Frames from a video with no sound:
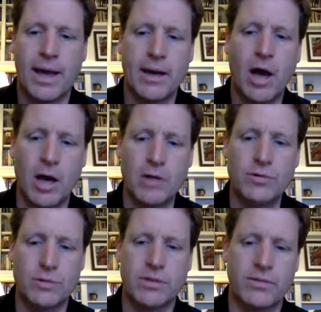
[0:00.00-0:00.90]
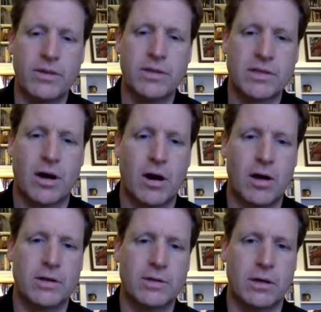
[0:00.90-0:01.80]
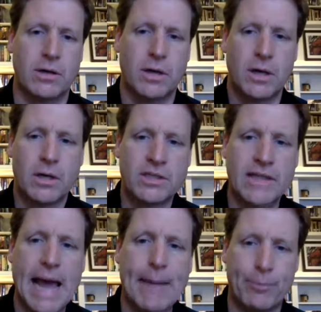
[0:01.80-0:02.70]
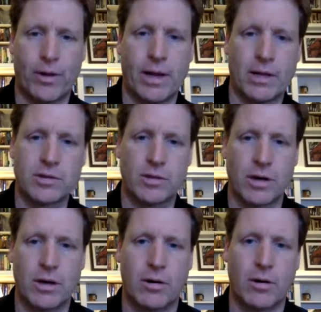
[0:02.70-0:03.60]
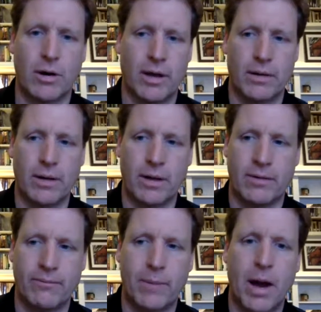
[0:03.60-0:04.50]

had hundreds of these cards on snap rings or in